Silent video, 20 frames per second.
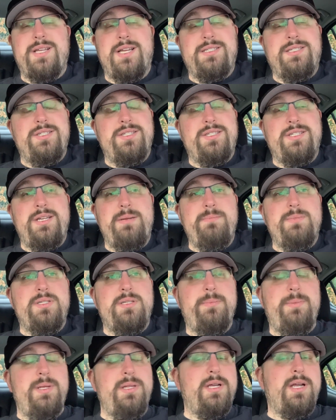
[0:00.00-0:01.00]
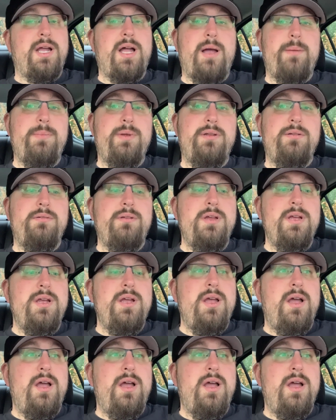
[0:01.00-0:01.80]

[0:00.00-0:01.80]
That just seems to be the common